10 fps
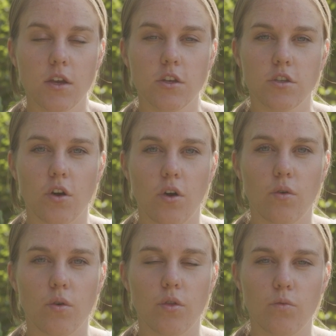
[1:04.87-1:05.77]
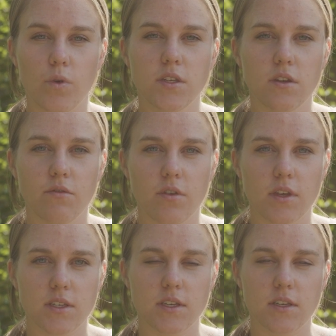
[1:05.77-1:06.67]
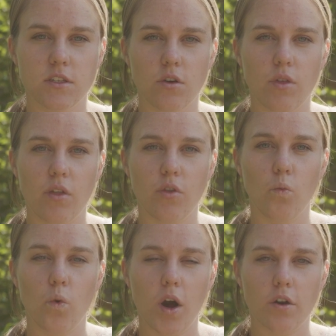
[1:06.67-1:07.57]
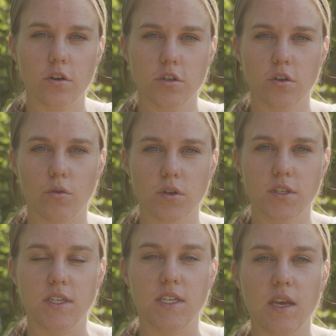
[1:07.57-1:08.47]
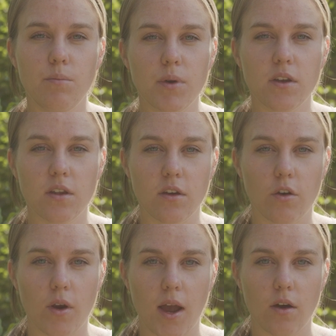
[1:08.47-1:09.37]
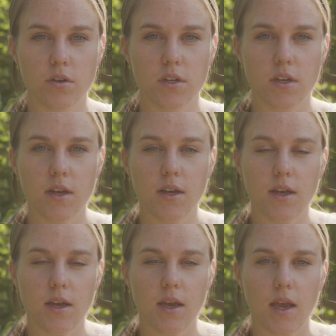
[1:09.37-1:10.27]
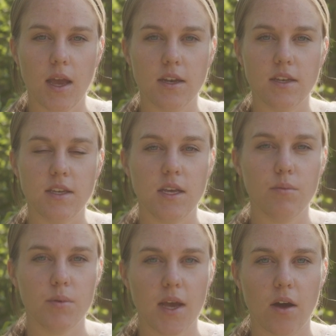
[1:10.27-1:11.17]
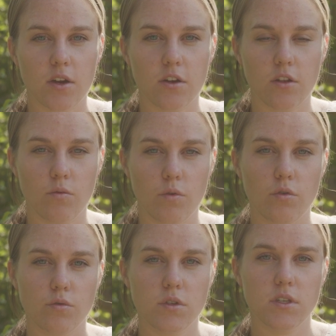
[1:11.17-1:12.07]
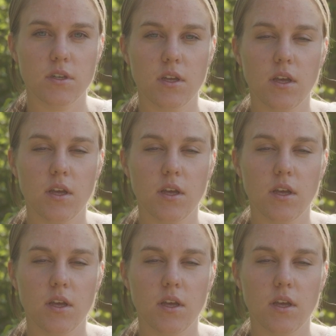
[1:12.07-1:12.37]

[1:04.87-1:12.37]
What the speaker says: So the reason for this is so that the water soaks deep into the ground and deep down into the roots.